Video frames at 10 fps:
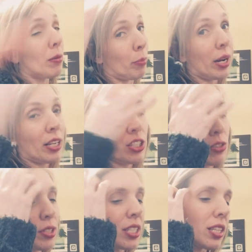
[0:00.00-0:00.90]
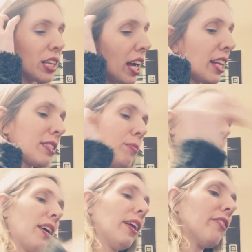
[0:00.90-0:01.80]
but I just recently ate
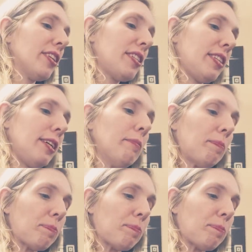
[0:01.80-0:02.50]
something kind of greasy.